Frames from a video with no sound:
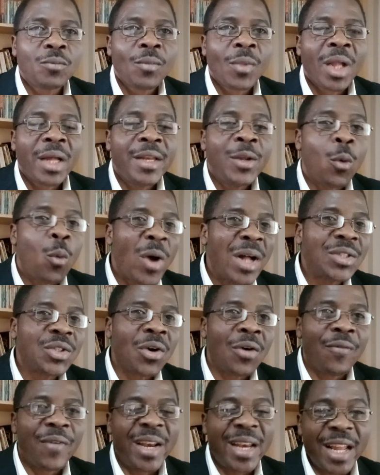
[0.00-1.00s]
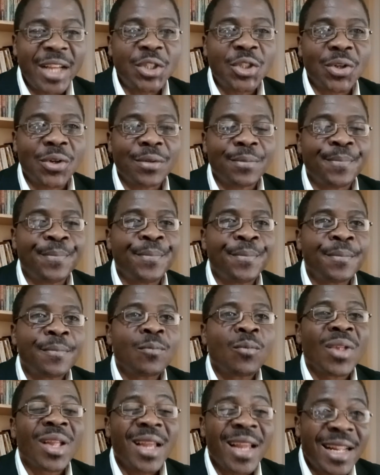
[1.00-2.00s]
The wealth of a nation,
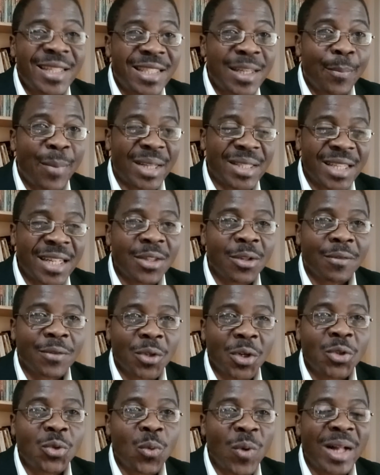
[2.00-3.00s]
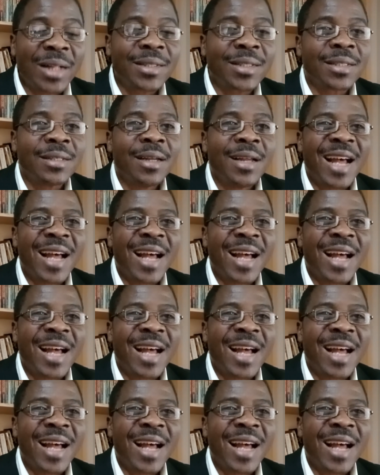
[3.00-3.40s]
80% of such wealth